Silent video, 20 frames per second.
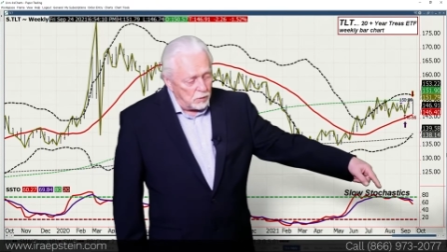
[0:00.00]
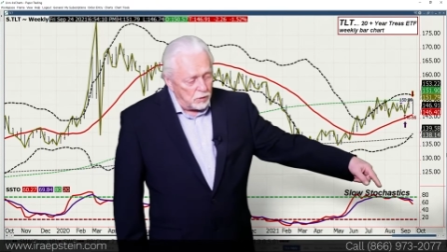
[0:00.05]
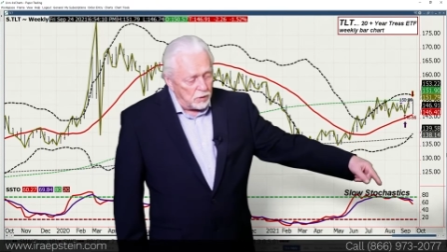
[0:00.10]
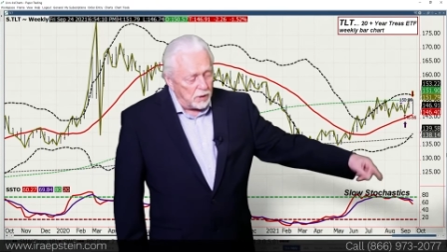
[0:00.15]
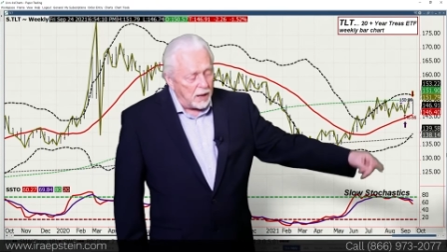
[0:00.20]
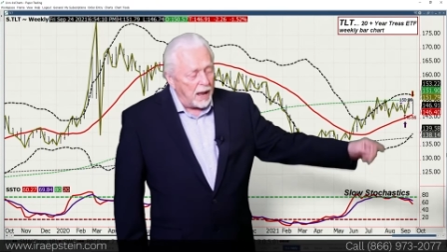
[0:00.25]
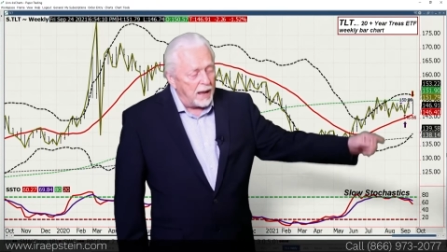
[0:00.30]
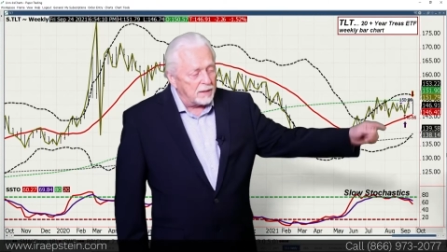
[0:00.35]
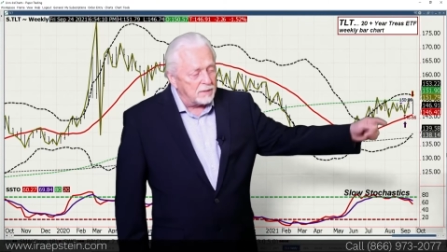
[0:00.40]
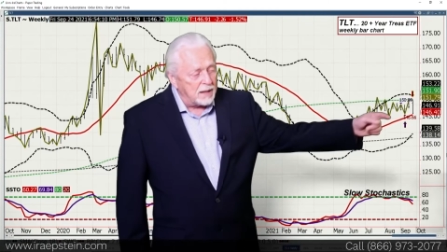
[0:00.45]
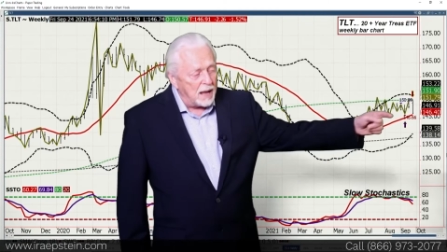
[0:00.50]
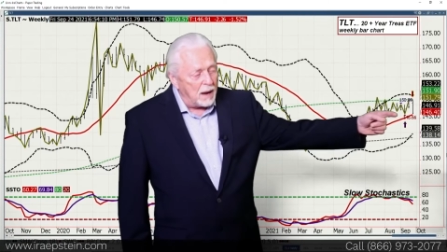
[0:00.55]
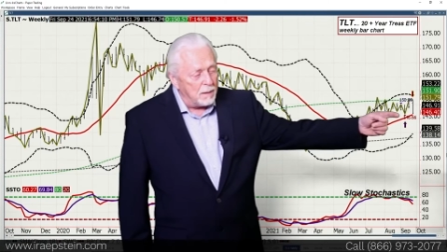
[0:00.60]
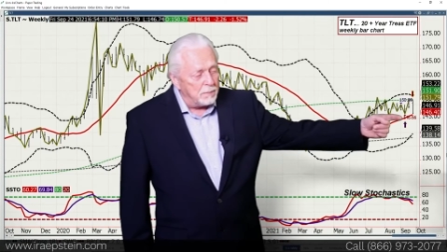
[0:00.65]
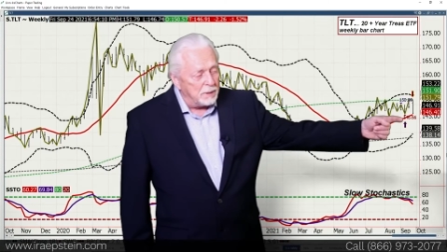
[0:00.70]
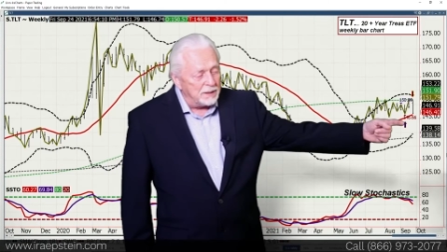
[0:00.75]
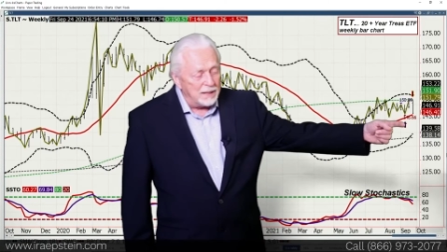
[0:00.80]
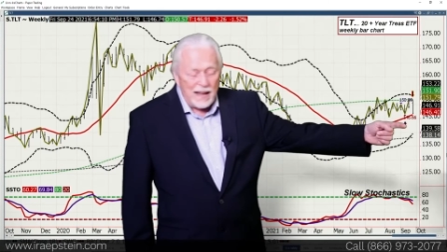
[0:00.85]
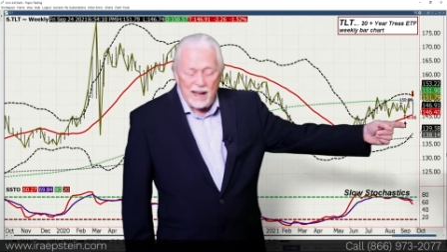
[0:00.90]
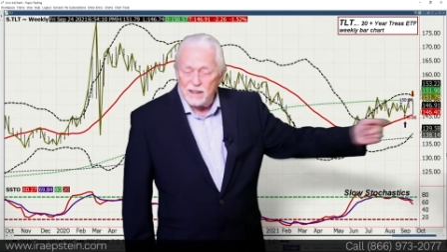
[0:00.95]
You got down,
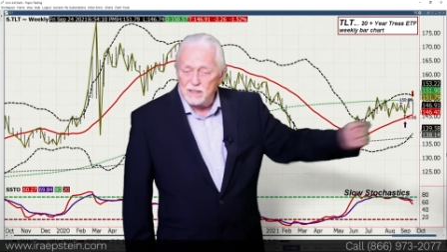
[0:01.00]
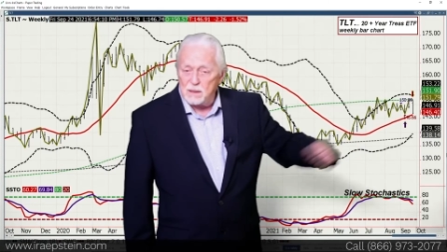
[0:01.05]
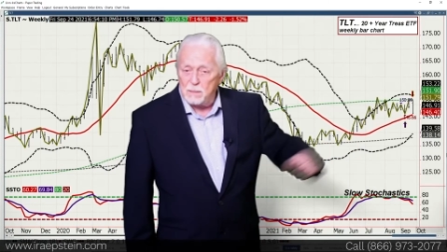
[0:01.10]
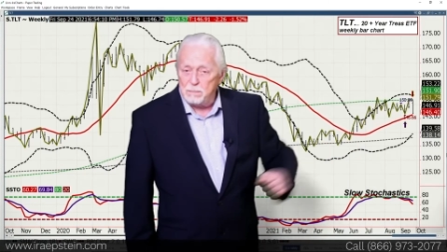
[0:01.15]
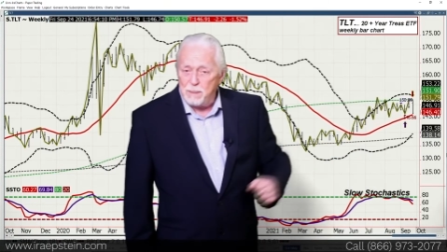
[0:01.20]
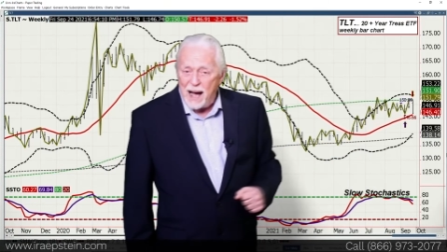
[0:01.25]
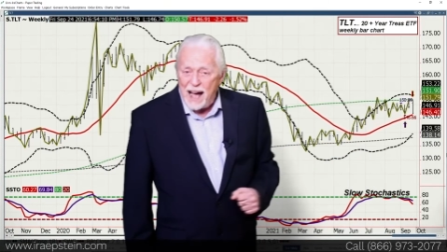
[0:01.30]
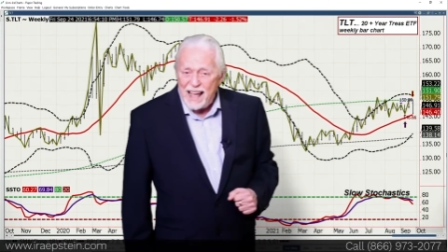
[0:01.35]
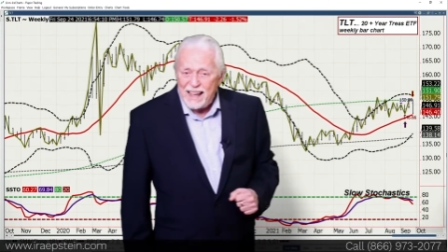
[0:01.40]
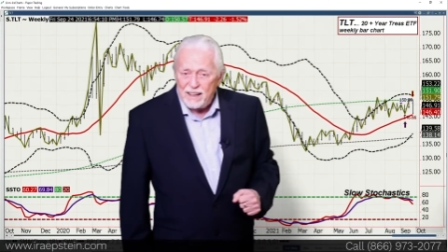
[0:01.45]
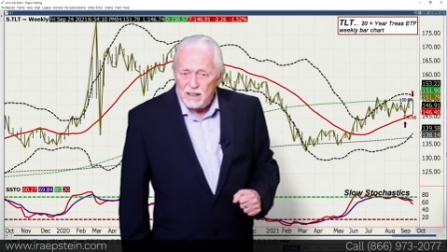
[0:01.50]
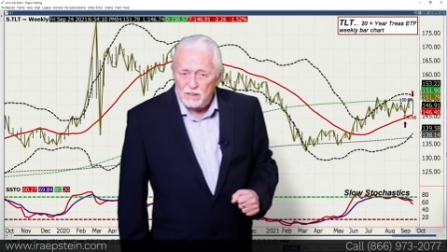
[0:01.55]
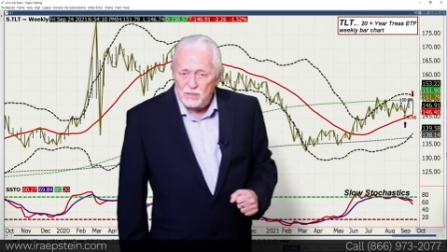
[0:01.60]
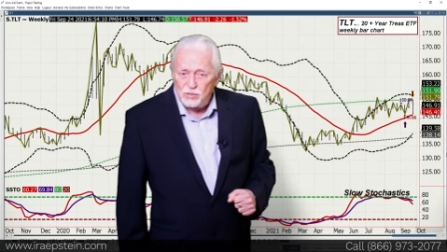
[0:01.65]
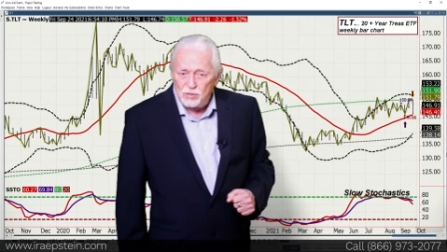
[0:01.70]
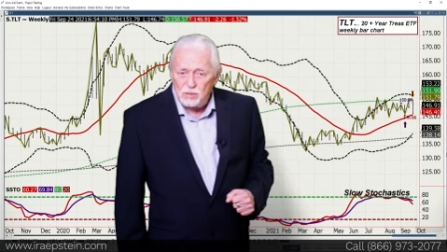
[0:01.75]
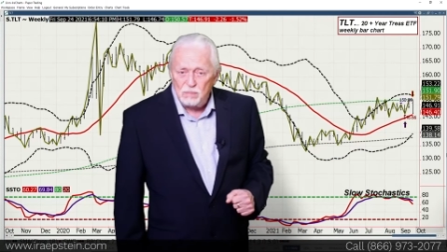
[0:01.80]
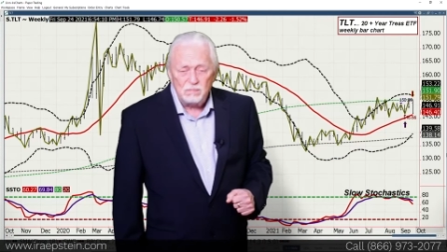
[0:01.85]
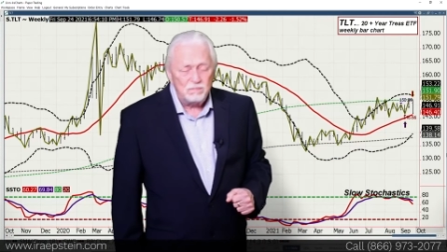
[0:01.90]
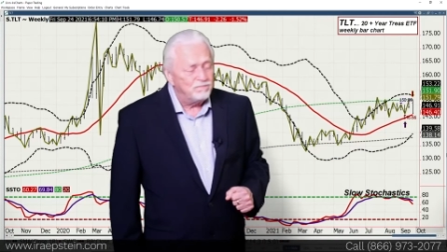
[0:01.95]
but not the
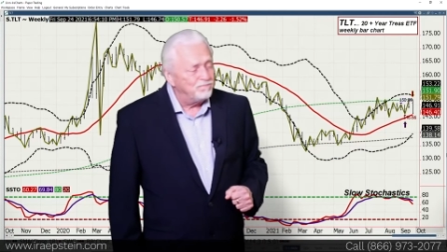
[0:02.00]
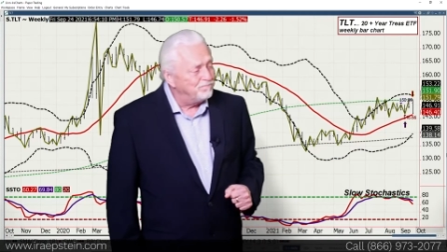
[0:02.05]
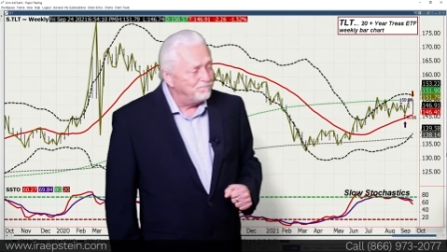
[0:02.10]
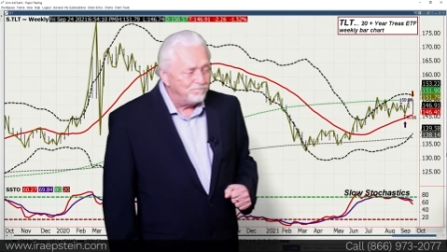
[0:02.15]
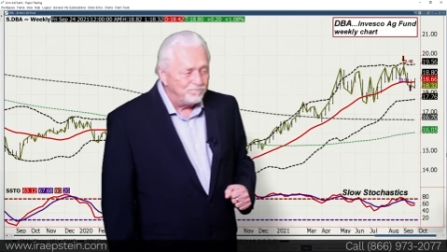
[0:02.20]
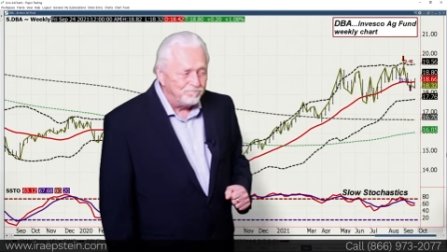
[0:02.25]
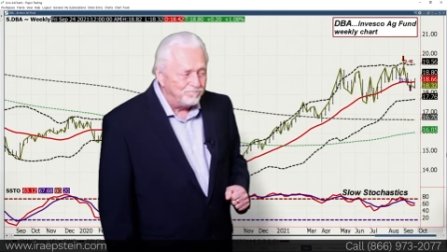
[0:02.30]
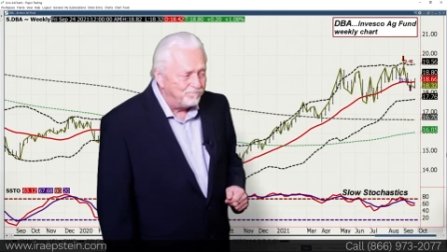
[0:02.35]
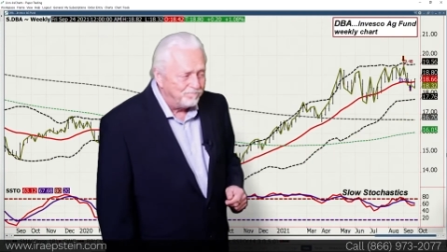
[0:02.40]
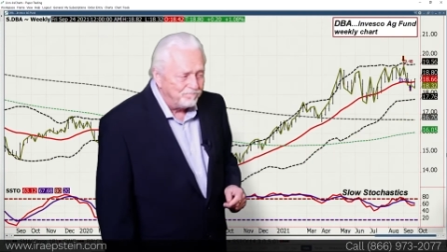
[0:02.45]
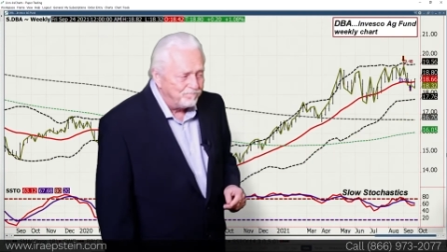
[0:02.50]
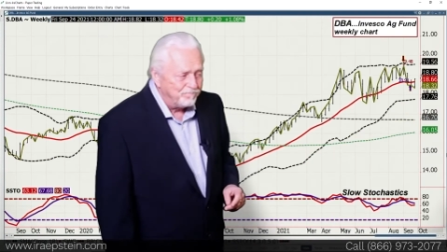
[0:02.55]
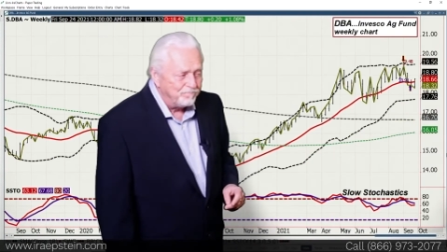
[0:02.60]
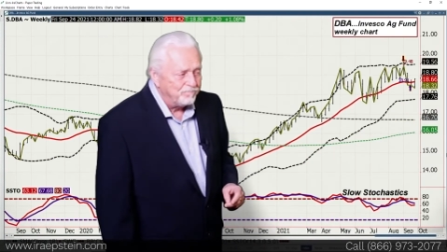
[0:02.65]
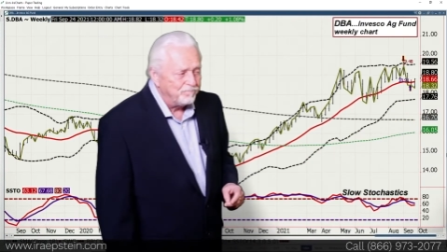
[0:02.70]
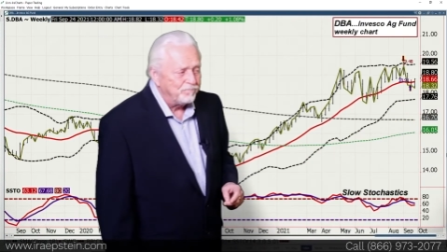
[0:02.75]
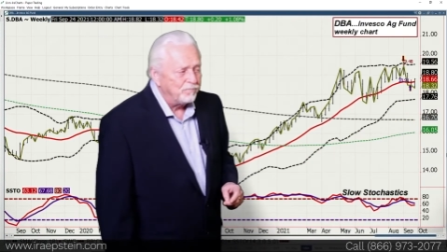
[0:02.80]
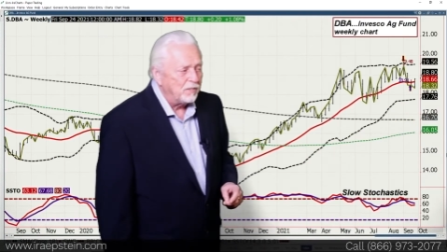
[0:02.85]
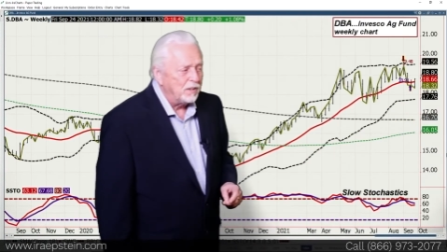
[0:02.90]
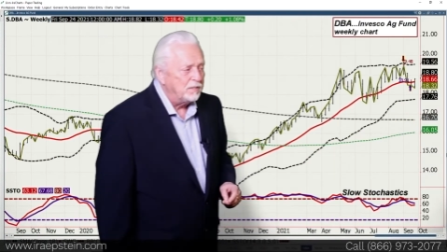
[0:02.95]
bias.
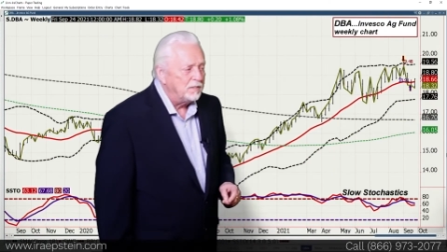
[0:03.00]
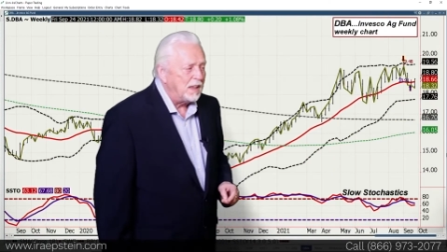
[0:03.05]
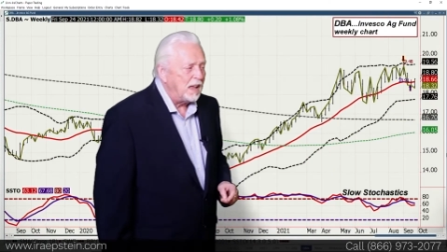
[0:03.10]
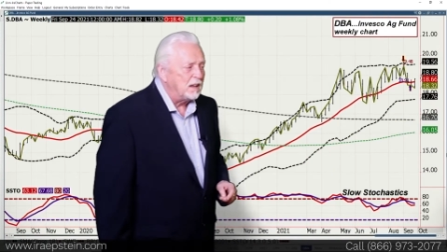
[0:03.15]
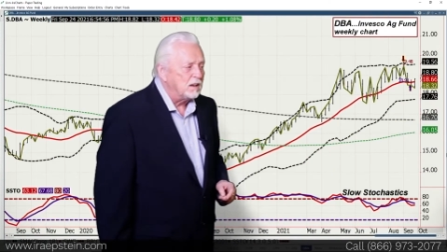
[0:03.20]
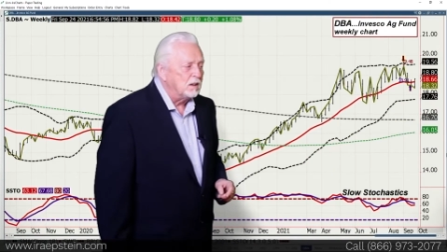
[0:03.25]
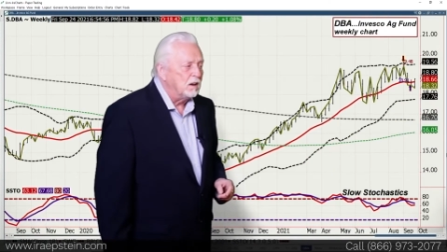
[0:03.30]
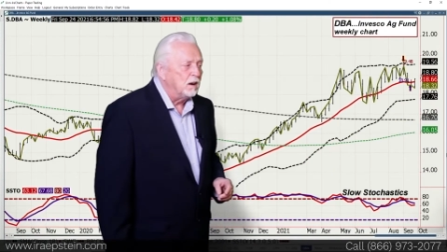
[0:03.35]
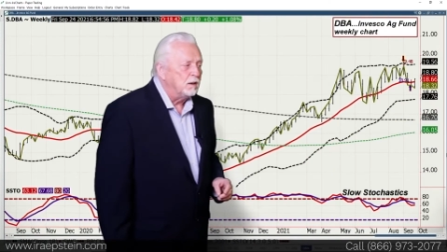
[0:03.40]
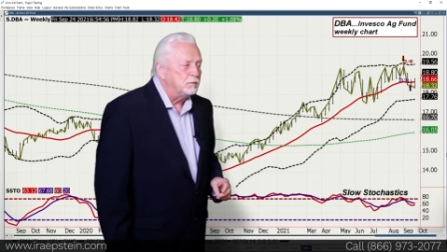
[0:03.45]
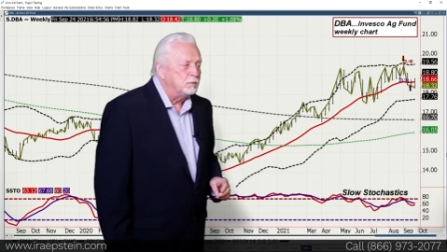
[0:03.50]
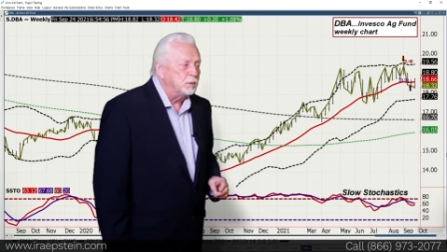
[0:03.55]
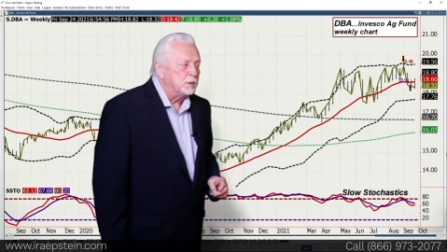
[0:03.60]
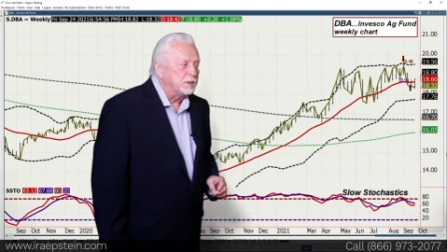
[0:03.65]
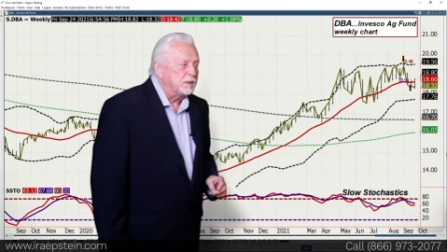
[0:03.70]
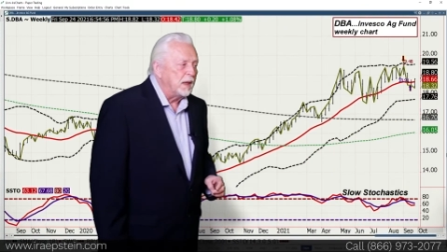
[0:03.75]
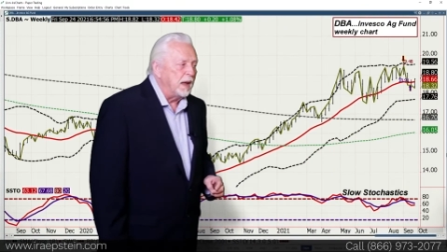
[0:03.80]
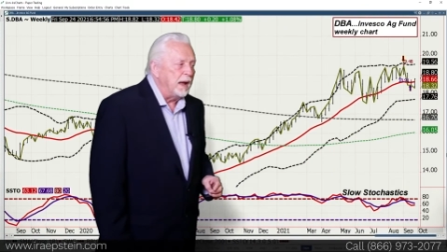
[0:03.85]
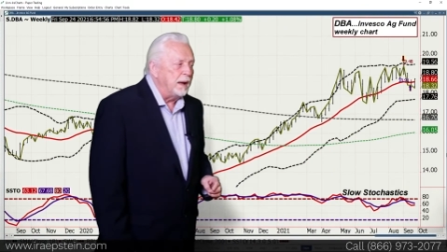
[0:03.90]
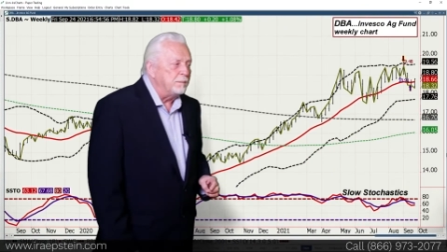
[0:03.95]
Not in love
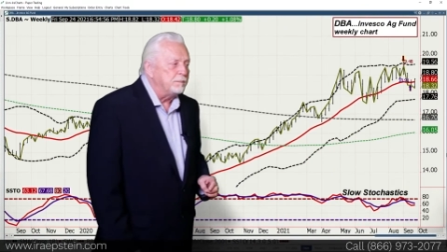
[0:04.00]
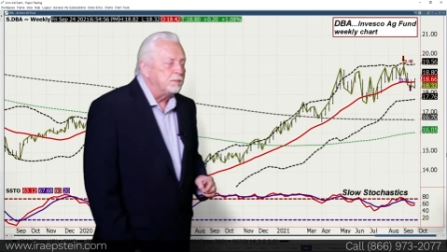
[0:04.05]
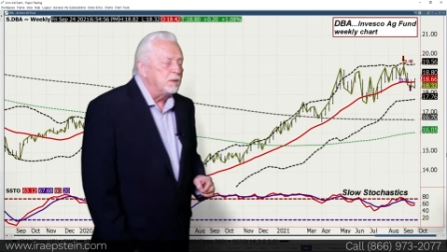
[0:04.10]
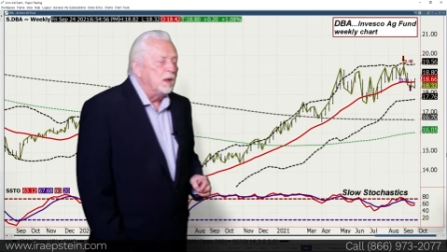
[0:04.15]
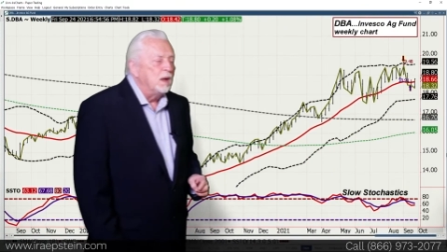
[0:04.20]
with that.